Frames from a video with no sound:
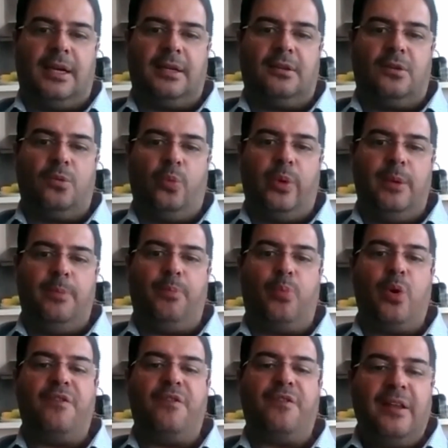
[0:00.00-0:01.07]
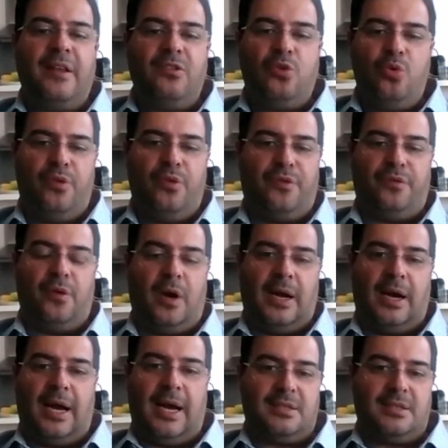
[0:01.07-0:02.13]
we prevent you
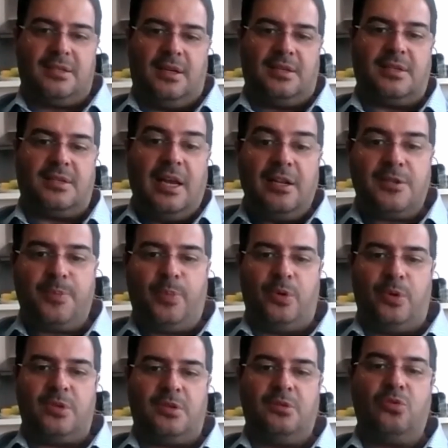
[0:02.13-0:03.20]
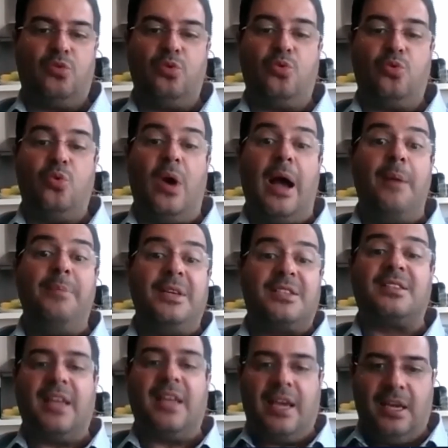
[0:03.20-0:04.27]
as a salesperson to do a
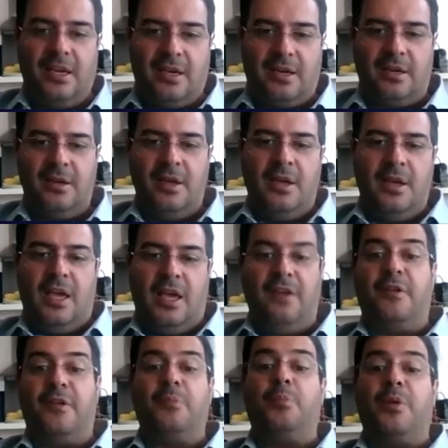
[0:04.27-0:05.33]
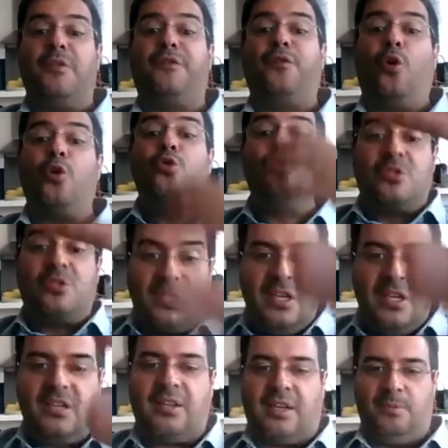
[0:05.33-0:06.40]
mistake even before you
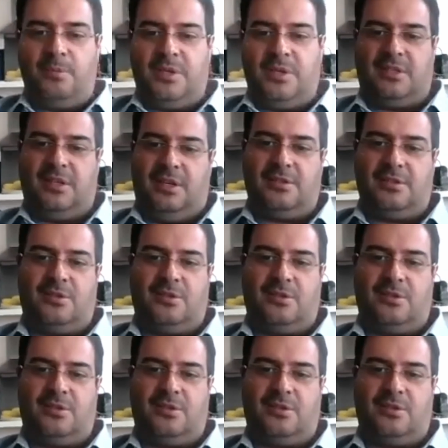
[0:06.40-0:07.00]
see that mistake.